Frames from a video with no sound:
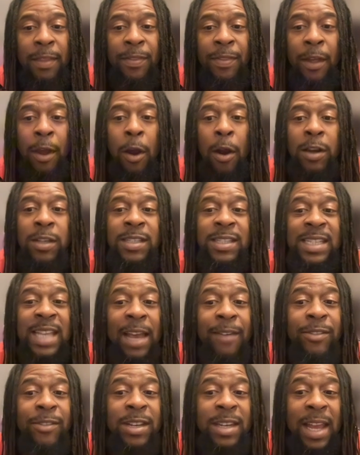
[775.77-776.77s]
There are
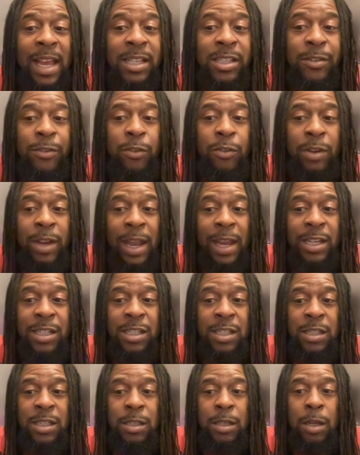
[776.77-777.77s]
7 days of
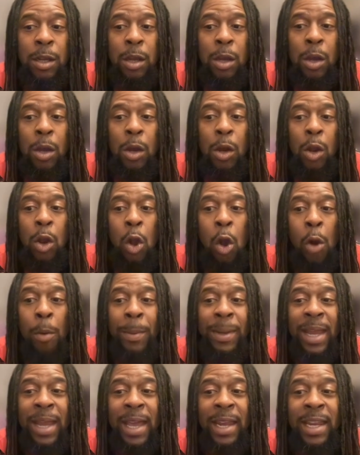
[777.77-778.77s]
creation,
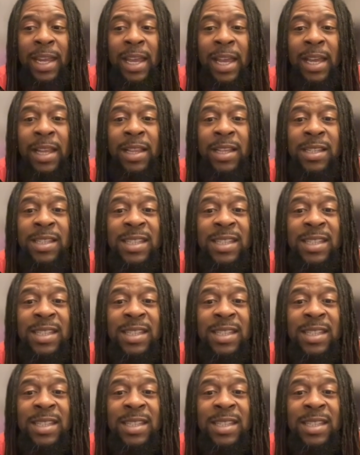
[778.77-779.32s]
culminating in the